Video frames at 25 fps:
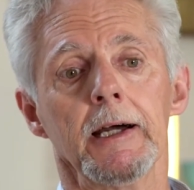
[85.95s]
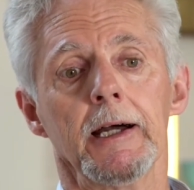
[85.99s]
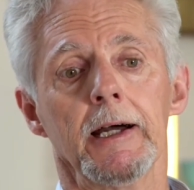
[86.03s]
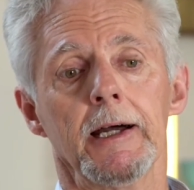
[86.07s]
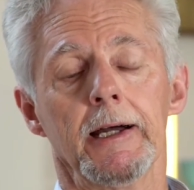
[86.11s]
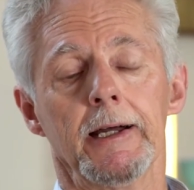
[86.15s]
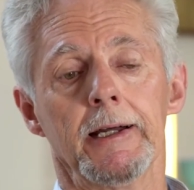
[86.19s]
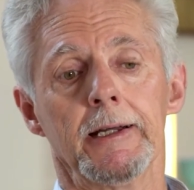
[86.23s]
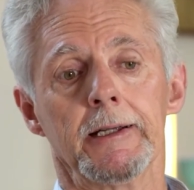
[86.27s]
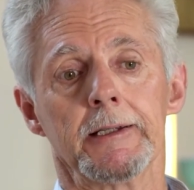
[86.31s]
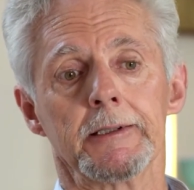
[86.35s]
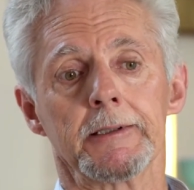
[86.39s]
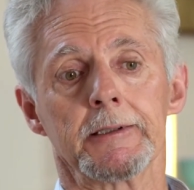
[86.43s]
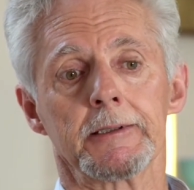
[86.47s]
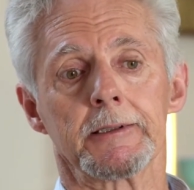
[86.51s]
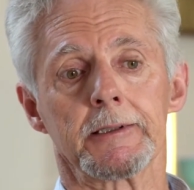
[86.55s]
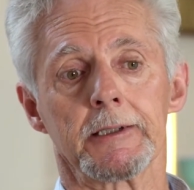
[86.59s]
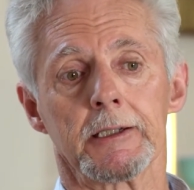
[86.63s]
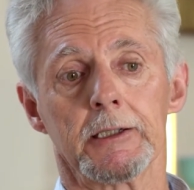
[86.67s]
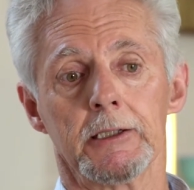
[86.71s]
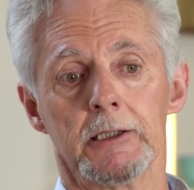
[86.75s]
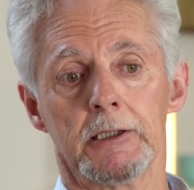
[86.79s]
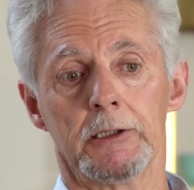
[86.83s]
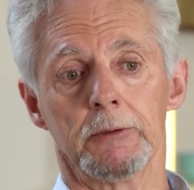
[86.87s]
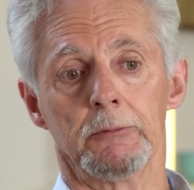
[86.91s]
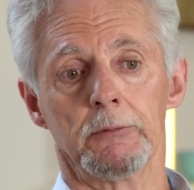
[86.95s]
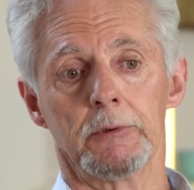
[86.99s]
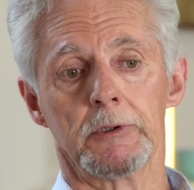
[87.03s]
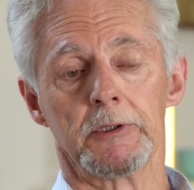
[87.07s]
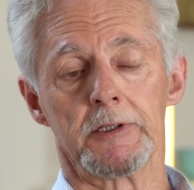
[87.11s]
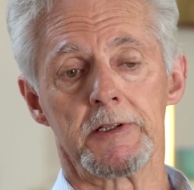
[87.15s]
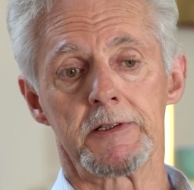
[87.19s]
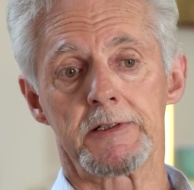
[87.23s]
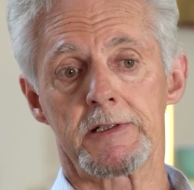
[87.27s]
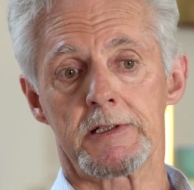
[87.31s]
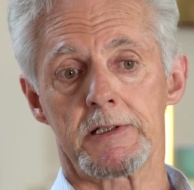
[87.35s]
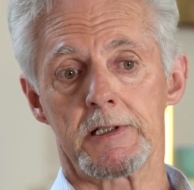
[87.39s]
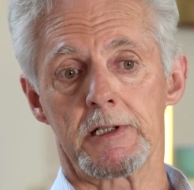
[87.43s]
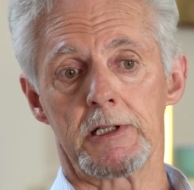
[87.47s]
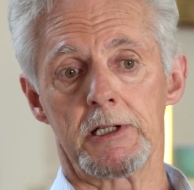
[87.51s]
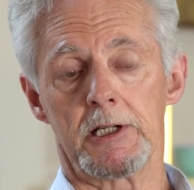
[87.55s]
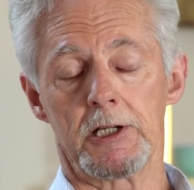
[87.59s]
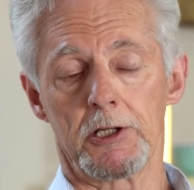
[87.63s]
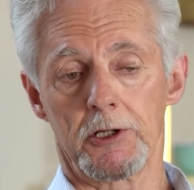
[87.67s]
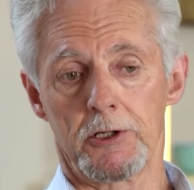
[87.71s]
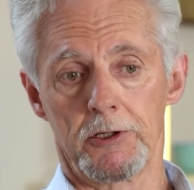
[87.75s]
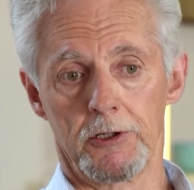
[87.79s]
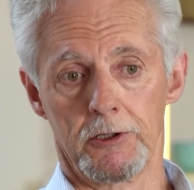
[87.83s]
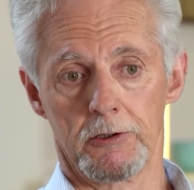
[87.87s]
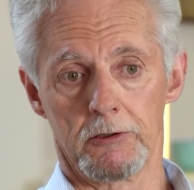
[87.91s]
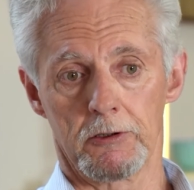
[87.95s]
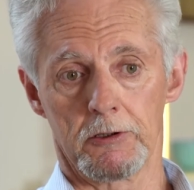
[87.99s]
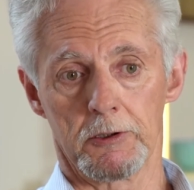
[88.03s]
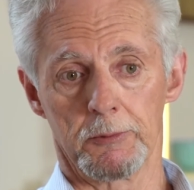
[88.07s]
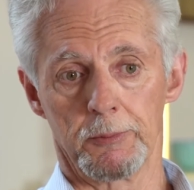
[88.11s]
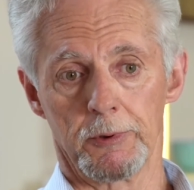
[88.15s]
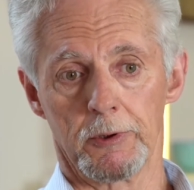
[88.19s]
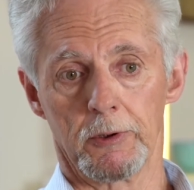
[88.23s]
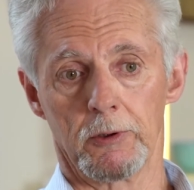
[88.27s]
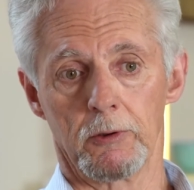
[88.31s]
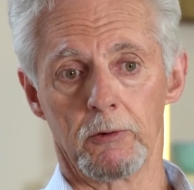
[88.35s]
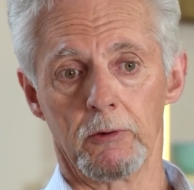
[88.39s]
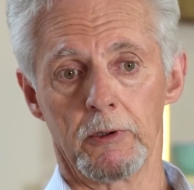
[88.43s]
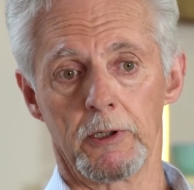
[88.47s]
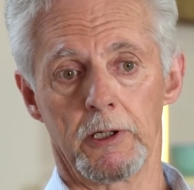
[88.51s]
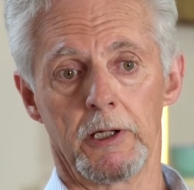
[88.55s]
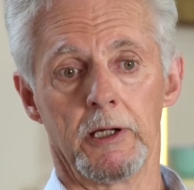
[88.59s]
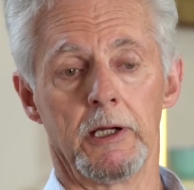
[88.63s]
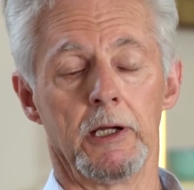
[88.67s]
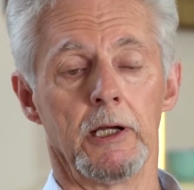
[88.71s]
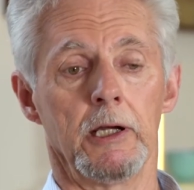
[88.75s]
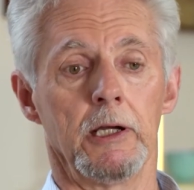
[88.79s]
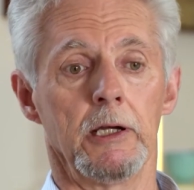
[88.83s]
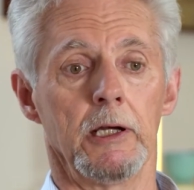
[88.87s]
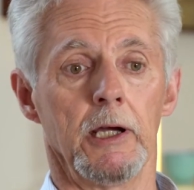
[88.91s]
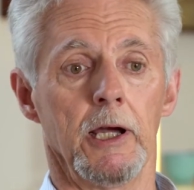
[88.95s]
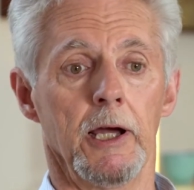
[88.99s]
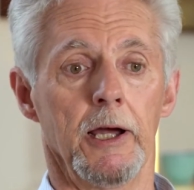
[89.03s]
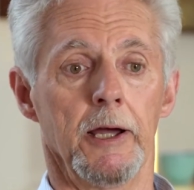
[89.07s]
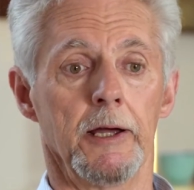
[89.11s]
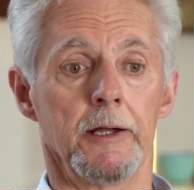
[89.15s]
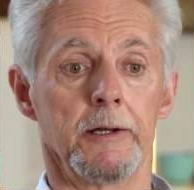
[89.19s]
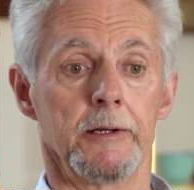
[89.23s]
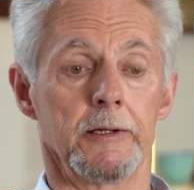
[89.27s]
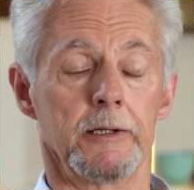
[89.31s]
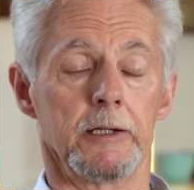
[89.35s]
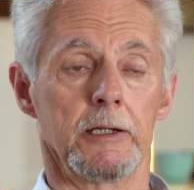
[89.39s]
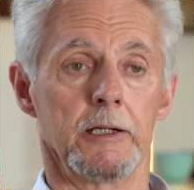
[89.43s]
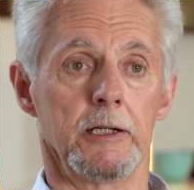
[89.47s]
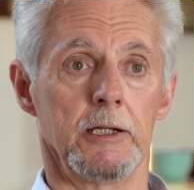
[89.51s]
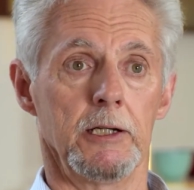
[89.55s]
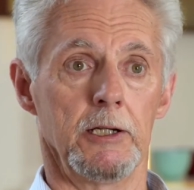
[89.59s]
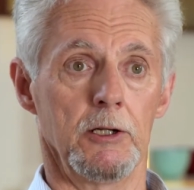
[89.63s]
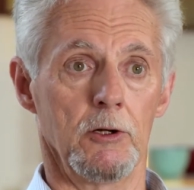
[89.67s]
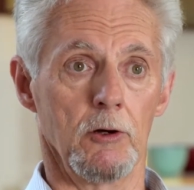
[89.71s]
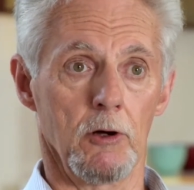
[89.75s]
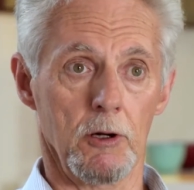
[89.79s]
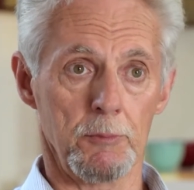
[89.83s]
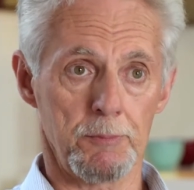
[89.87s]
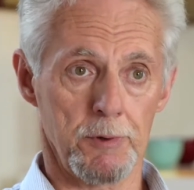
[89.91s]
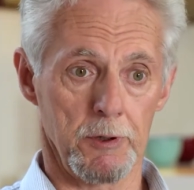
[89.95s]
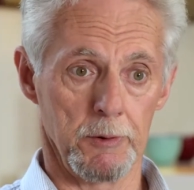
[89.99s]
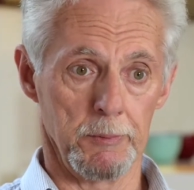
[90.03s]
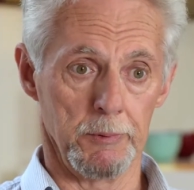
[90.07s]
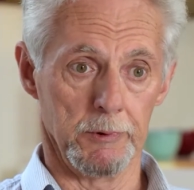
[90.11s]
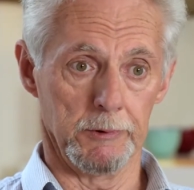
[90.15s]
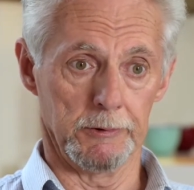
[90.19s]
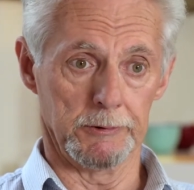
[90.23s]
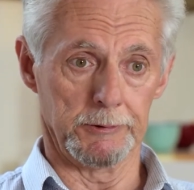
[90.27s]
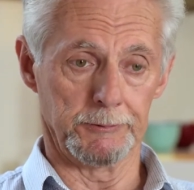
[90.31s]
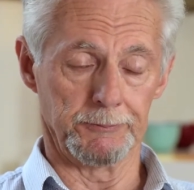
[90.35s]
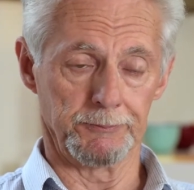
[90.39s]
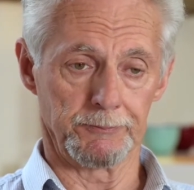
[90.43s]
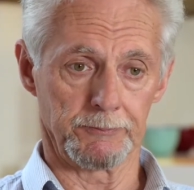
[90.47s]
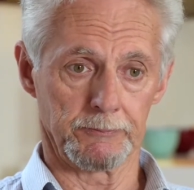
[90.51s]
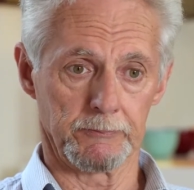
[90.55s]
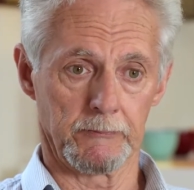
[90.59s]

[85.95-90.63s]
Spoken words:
and it was incurable and inoperable,